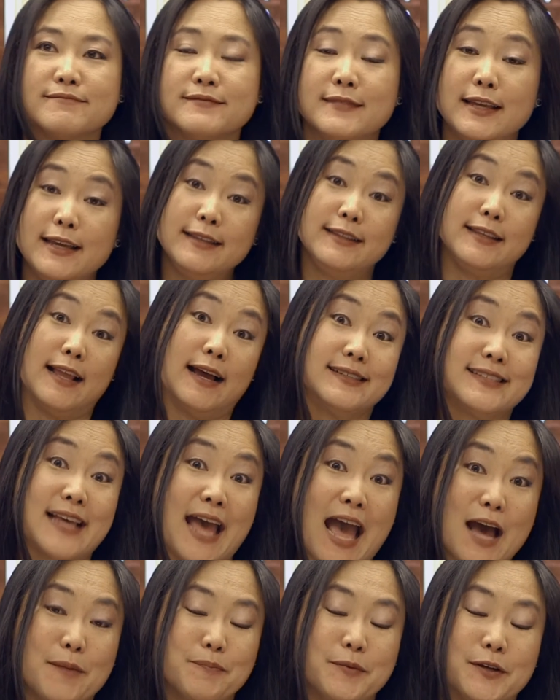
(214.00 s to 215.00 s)
it does
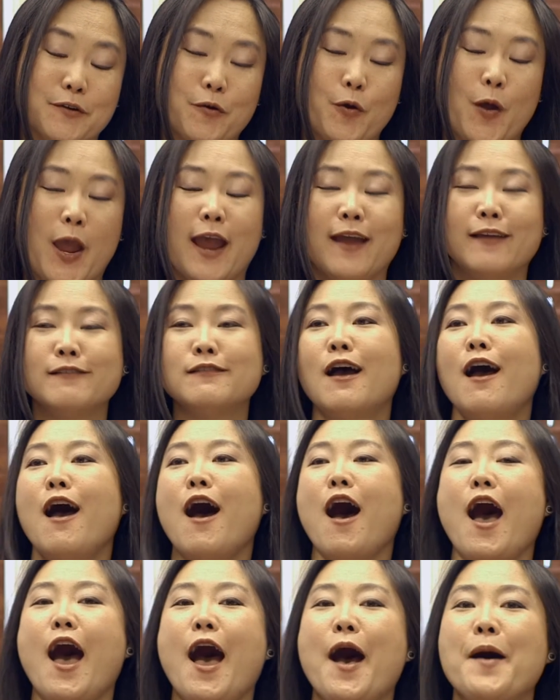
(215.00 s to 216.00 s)
happen, okay?
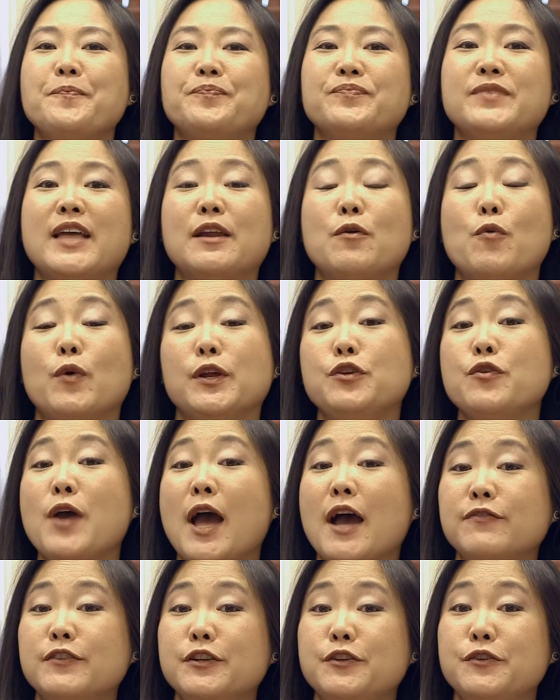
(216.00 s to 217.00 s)
Then what you
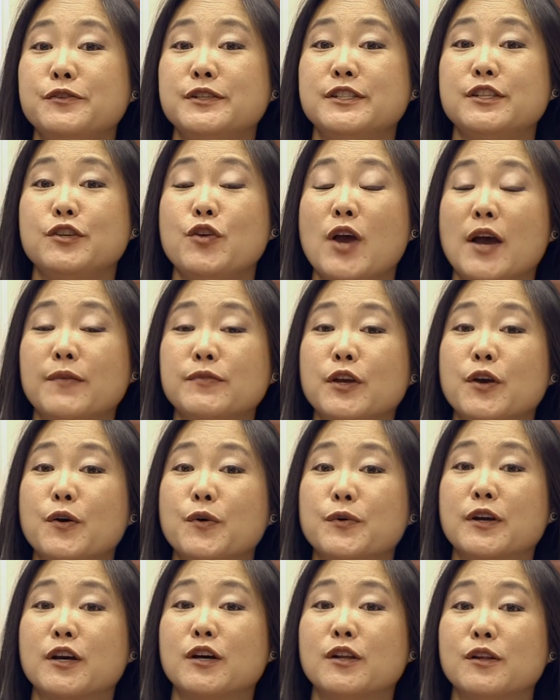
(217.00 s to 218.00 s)
have to do is you have to go
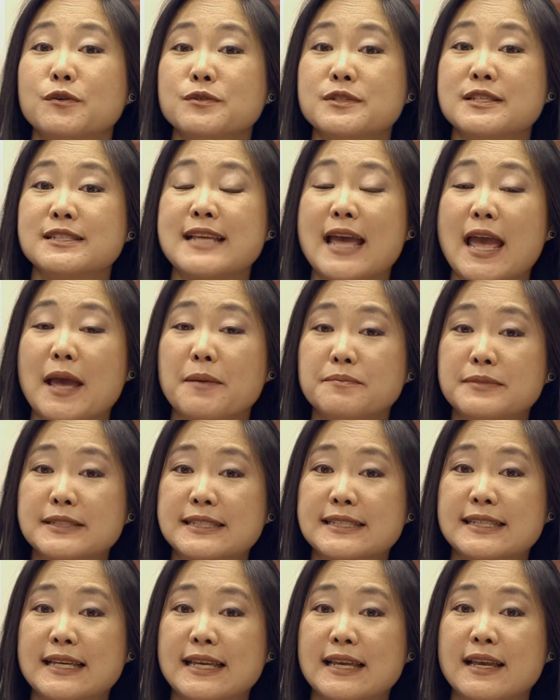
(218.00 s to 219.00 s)
to the closest
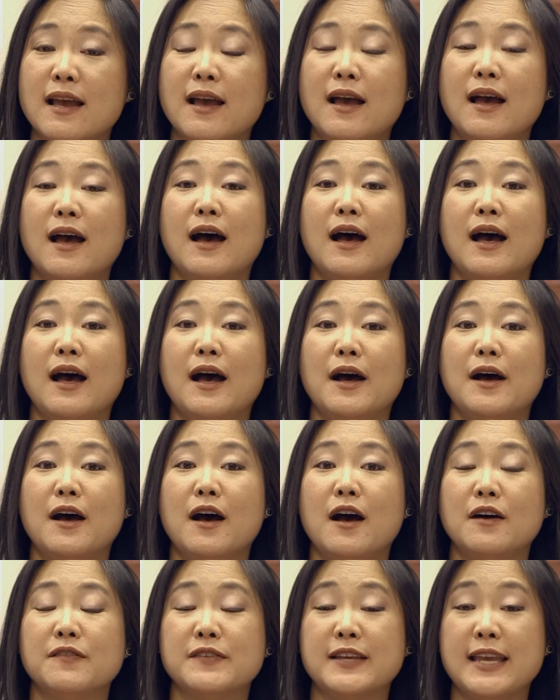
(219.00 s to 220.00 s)
embassy
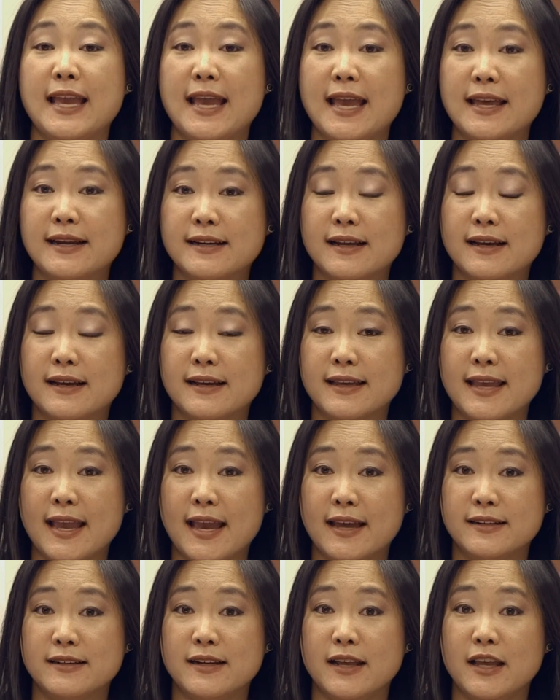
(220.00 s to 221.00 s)
of
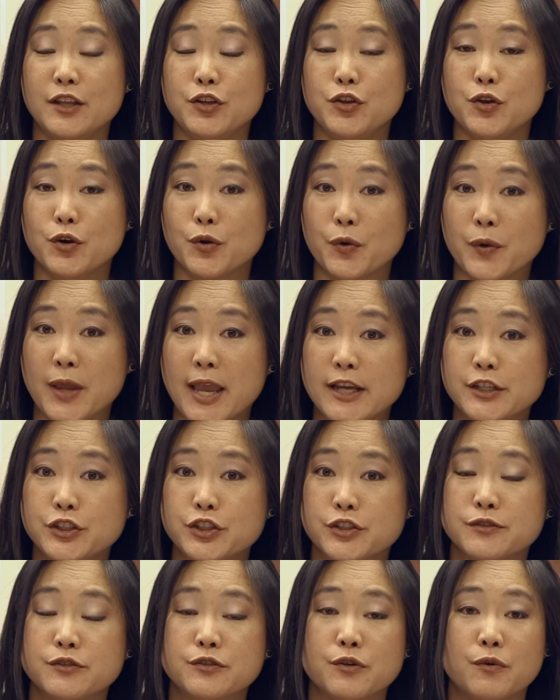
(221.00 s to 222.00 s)
Canada in your
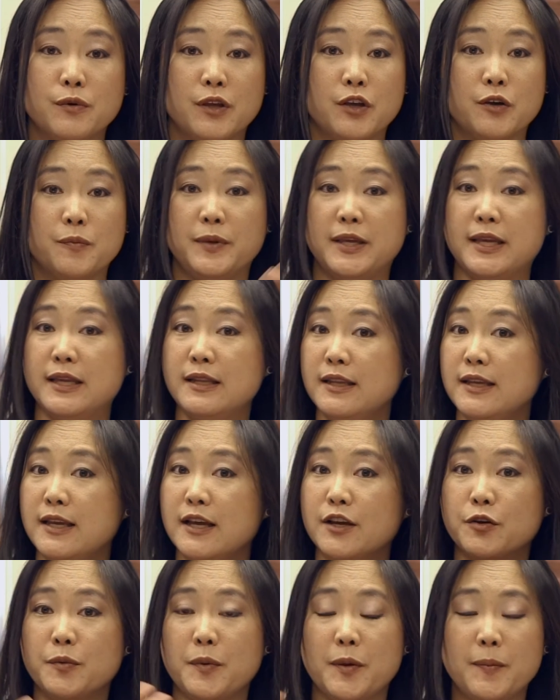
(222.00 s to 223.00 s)
location. So it could be India,
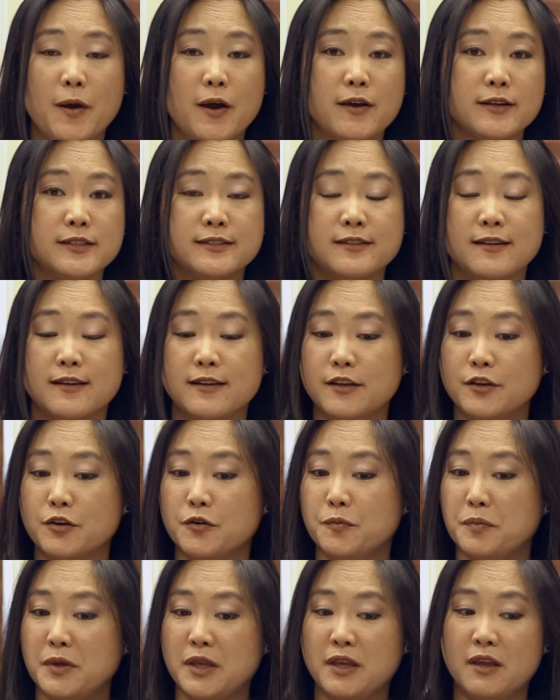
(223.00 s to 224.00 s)
it could be Pakistan, it
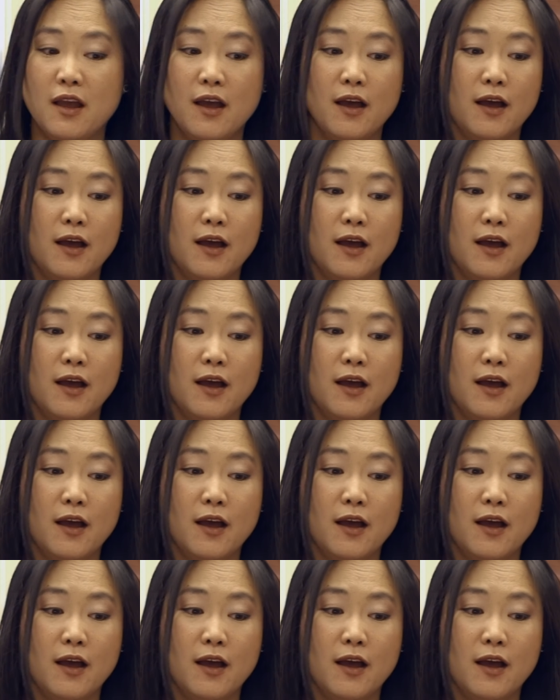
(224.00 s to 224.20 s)
could be